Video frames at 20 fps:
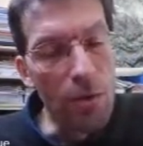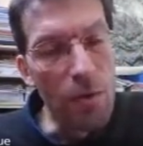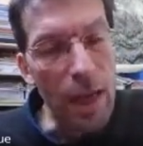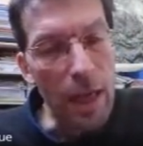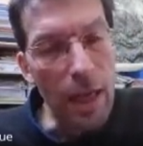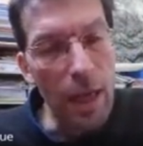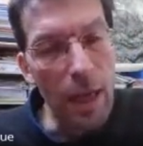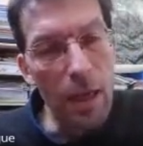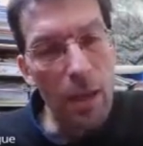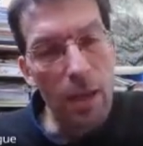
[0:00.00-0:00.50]

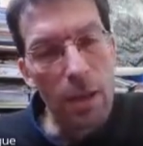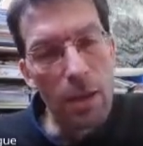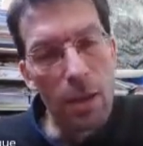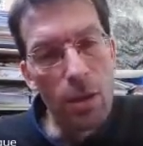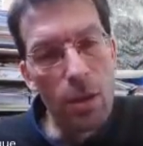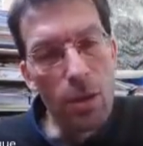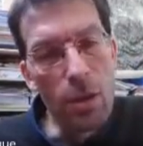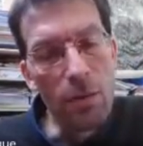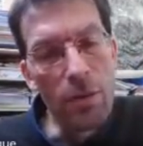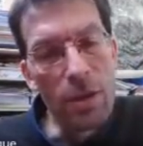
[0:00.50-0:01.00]
valley
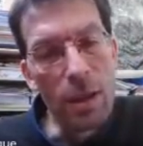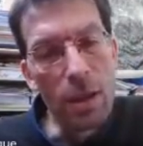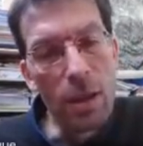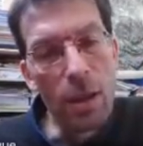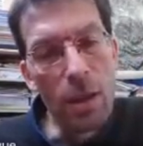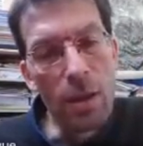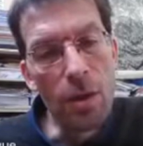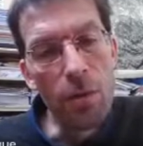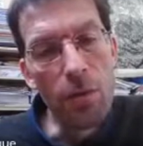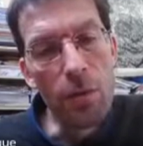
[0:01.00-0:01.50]
that you have
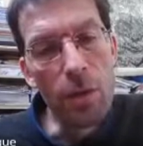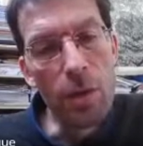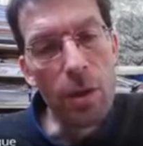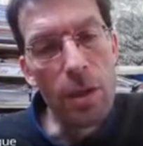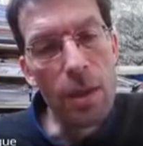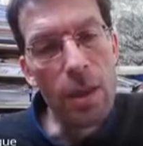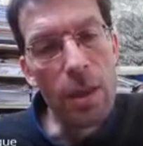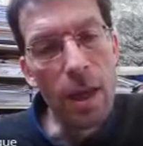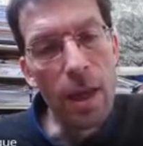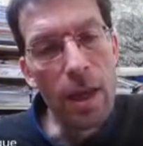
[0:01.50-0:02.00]
seen in the
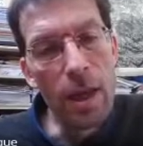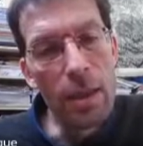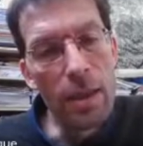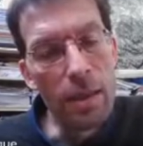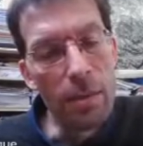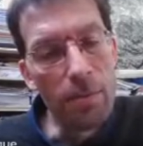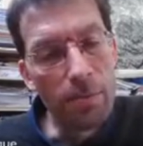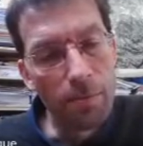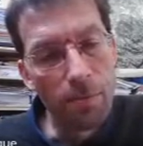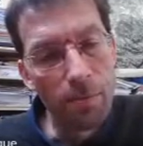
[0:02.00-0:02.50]
first
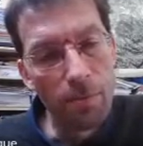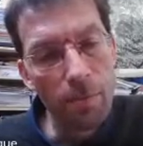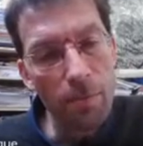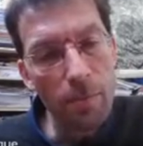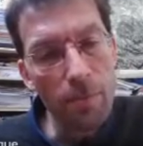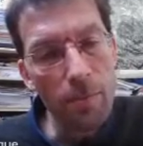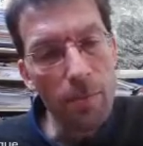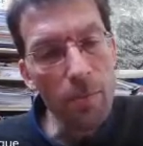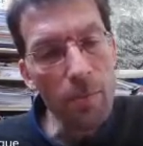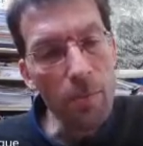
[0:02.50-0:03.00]
slides,
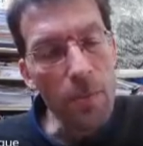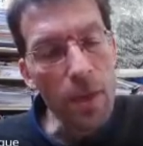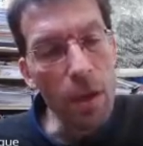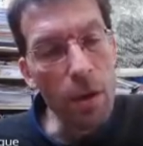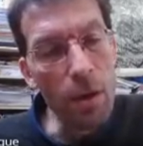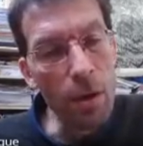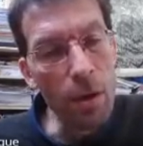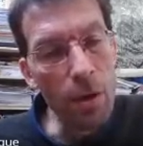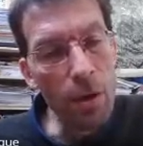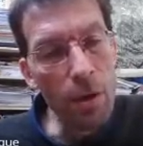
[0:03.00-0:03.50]

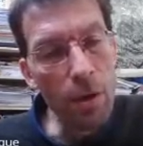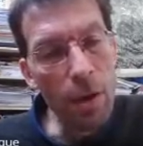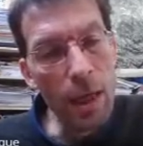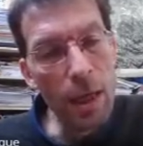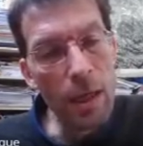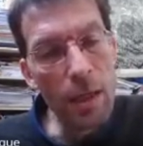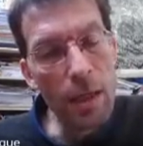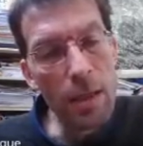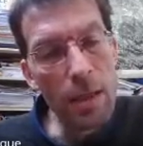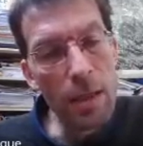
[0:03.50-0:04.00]

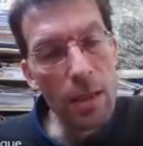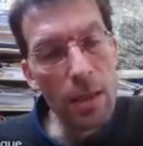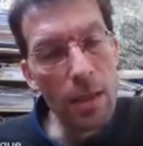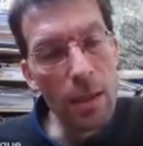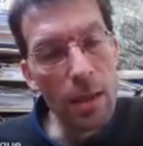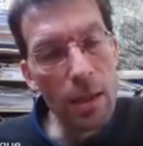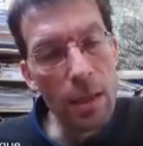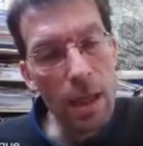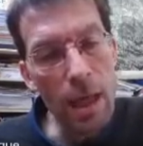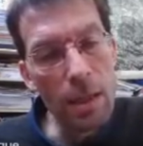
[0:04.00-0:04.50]
it
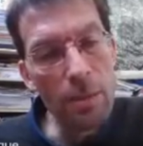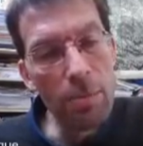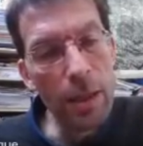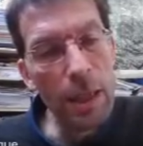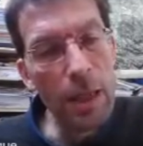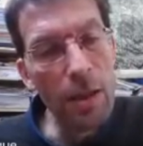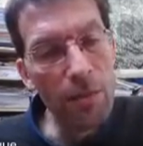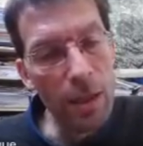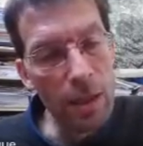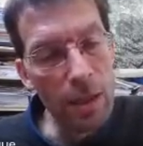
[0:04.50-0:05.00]
has
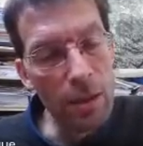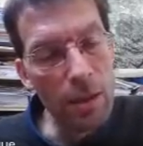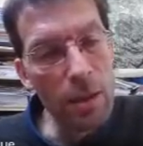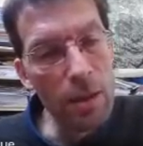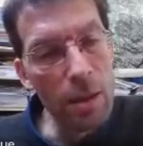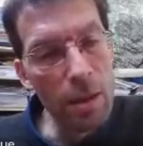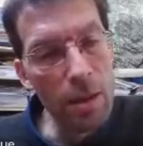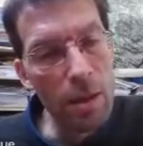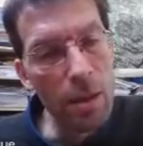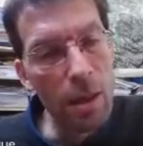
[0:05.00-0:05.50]
been
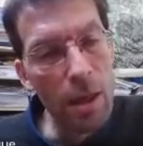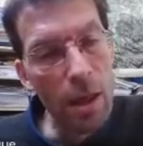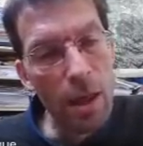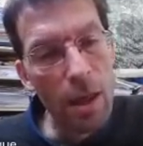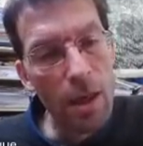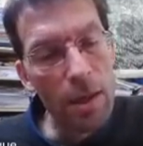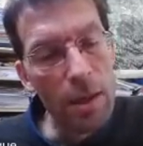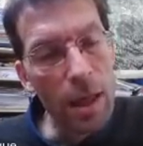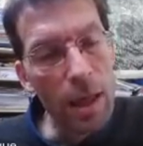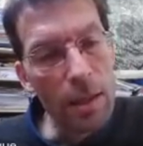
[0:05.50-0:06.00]
evidenced
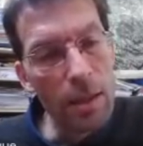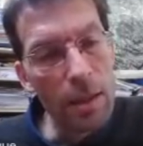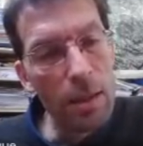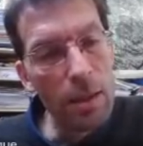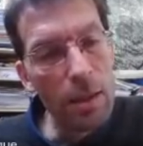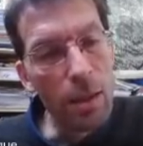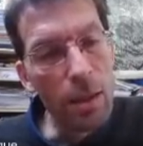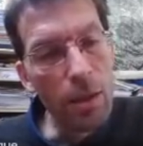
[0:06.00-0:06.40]
that